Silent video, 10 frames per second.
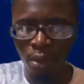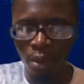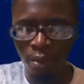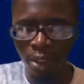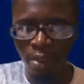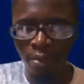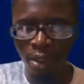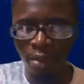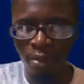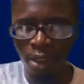Don't forget the
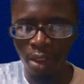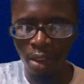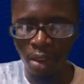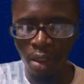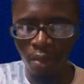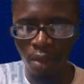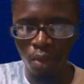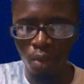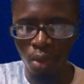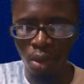value of h is given
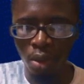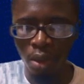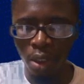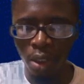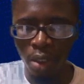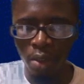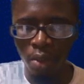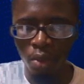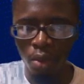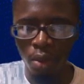as 1 here,
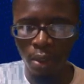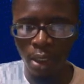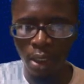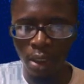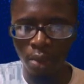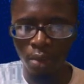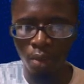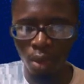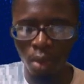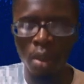so our h is
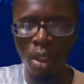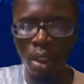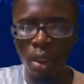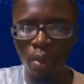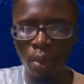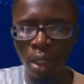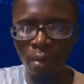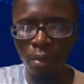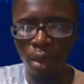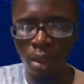1. So we
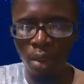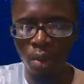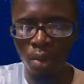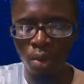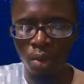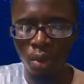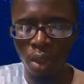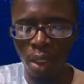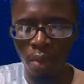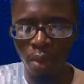have 1 is equal to
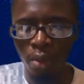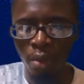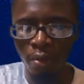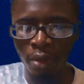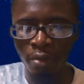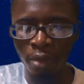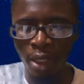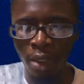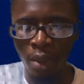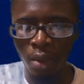2k. We're looking for the
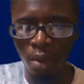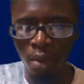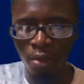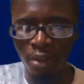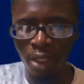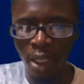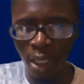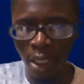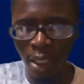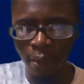value of
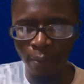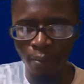k.